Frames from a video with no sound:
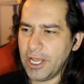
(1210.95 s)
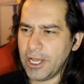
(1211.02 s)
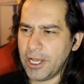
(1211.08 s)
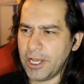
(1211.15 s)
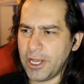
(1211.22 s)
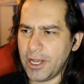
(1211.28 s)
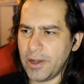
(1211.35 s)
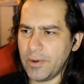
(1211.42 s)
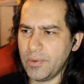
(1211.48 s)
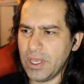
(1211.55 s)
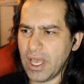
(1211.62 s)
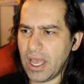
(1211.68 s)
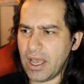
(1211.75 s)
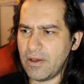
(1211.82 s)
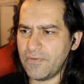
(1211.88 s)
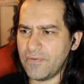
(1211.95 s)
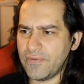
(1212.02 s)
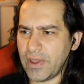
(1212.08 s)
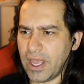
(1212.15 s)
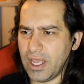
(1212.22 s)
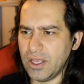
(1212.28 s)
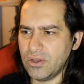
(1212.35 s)
We
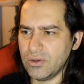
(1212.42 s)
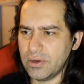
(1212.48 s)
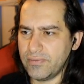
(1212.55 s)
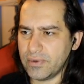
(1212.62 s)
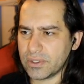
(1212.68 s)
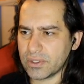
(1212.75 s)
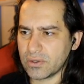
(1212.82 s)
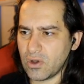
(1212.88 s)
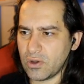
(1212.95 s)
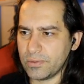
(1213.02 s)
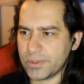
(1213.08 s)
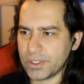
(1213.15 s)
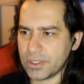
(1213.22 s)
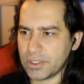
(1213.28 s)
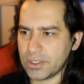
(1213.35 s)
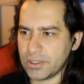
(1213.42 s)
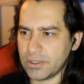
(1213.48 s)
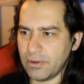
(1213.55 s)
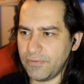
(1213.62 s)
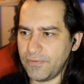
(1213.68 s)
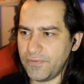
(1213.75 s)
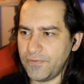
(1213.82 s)
have a universal
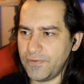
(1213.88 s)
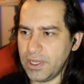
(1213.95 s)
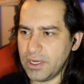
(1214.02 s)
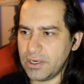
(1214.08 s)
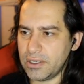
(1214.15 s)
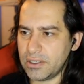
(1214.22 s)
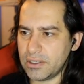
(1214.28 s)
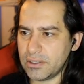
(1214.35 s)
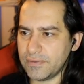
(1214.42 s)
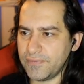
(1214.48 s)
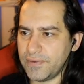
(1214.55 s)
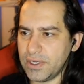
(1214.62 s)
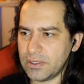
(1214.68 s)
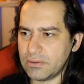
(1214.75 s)
console, a fiery